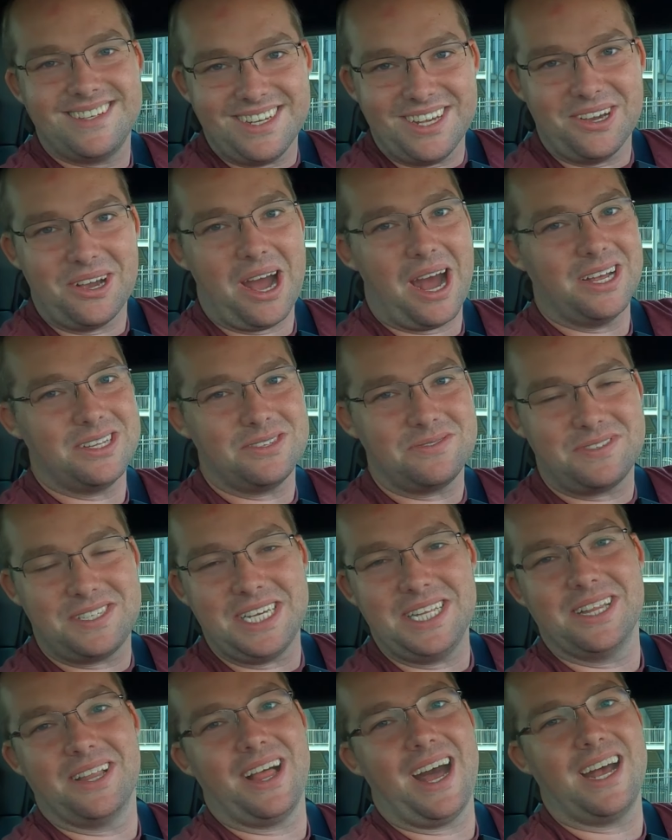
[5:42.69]
You guys have
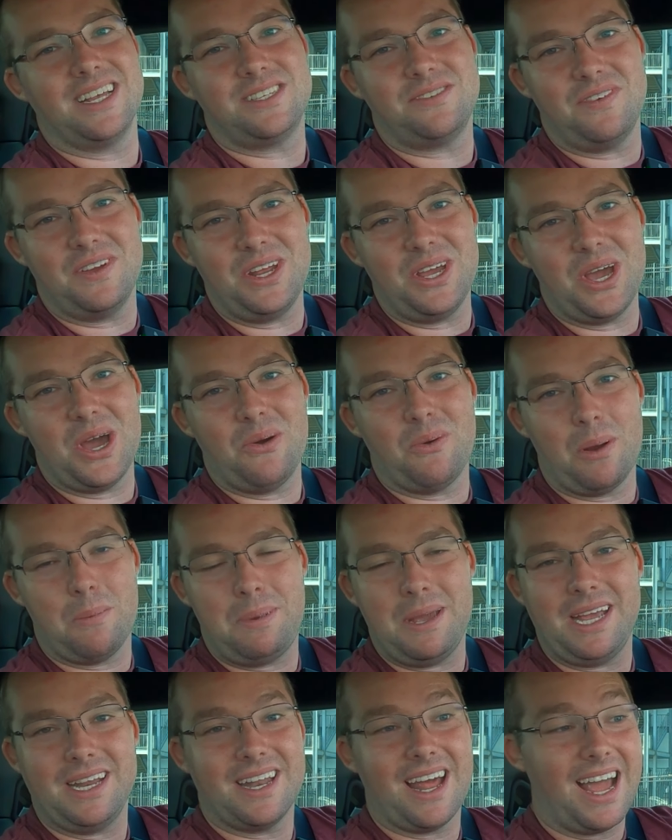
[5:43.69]
seen the last video where
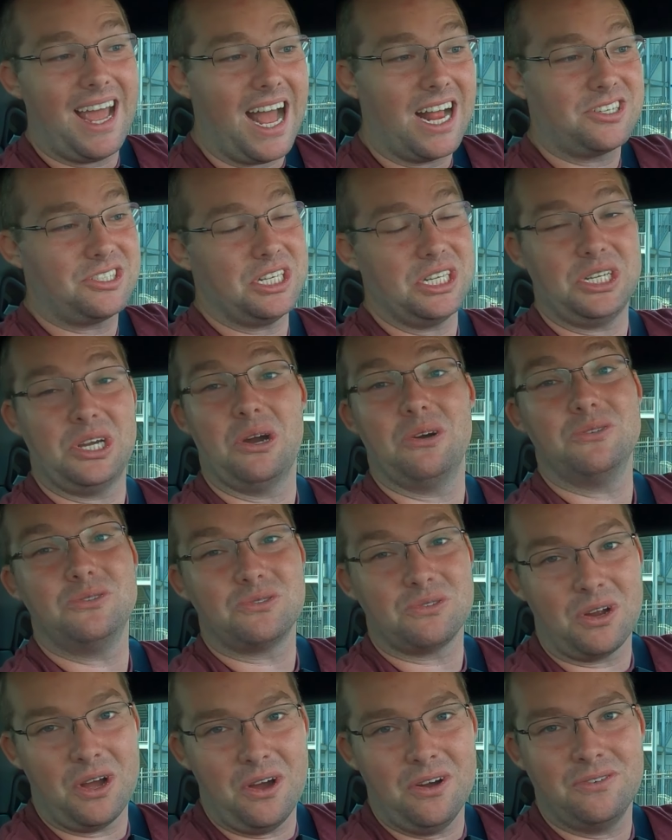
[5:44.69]
Pete and I actually
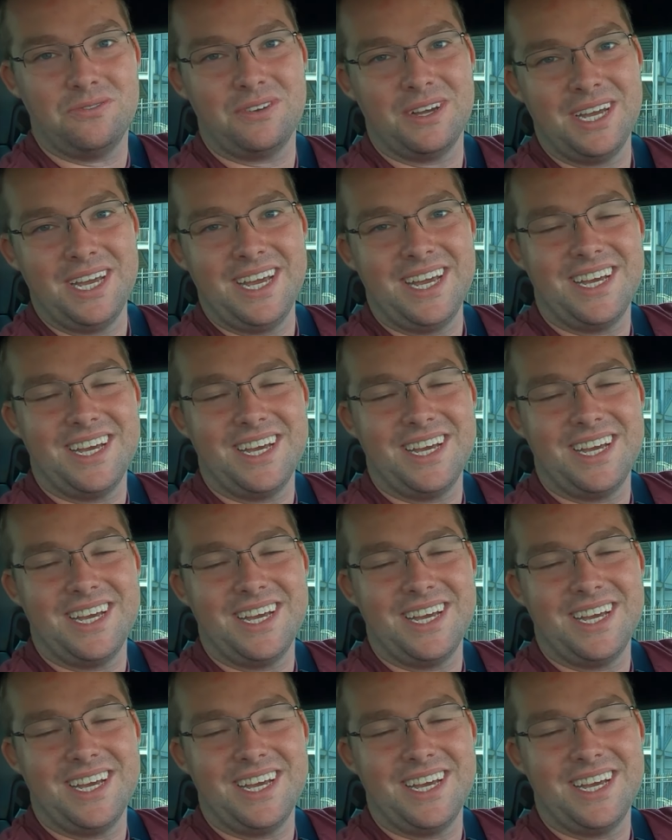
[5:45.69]
co-drove